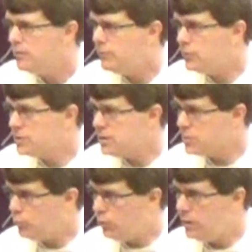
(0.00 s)

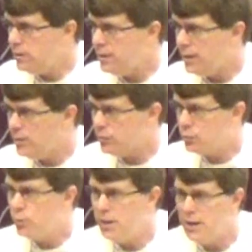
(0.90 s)
Verses 1 and
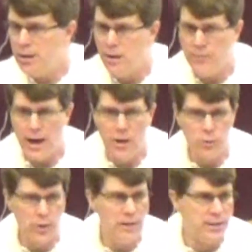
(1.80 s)
3 of
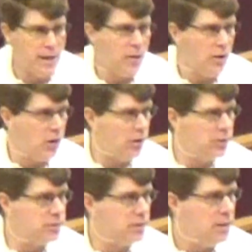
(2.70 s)
How Great Thou
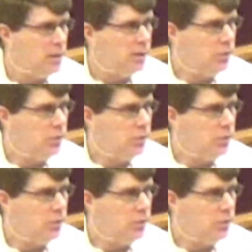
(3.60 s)
Art